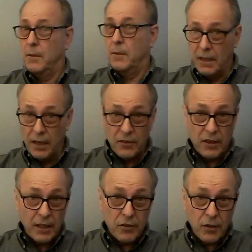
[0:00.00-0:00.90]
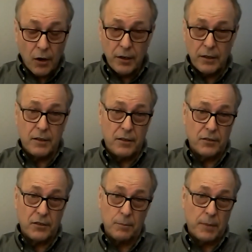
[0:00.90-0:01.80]
he doesn't get started to
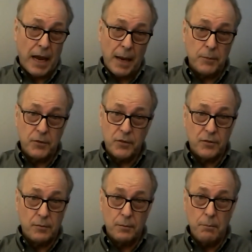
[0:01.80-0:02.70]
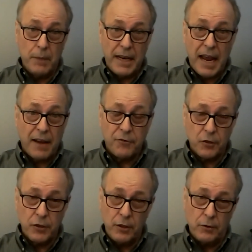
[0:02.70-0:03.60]
sometimes
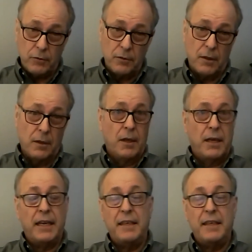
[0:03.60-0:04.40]
mid-afternoon. Mm-hmm. He